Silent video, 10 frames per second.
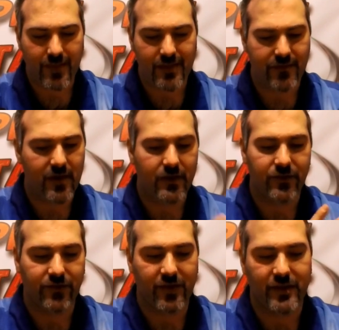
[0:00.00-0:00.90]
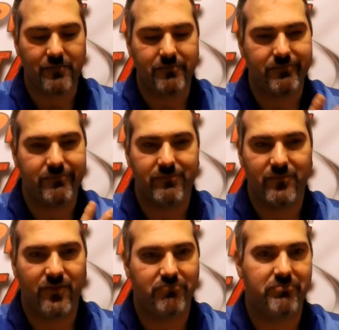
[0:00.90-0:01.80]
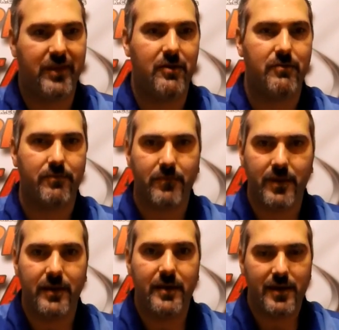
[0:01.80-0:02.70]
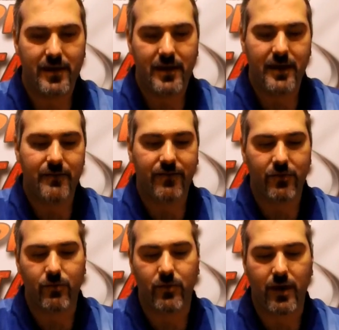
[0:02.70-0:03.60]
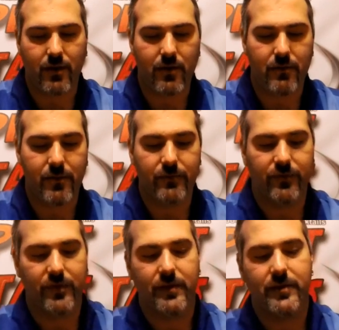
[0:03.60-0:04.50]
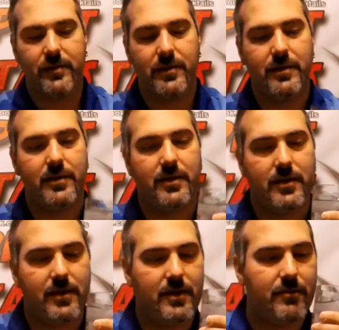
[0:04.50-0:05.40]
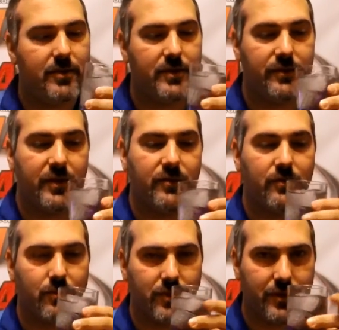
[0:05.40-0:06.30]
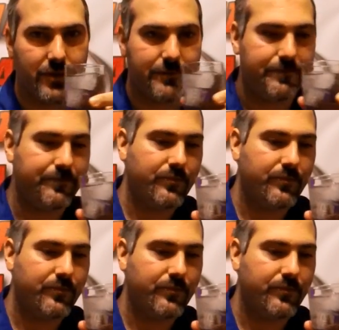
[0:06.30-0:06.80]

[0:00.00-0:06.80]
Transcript: The vodka just kind of just there. It keeps a little more alcohol potency, but this is actually really good.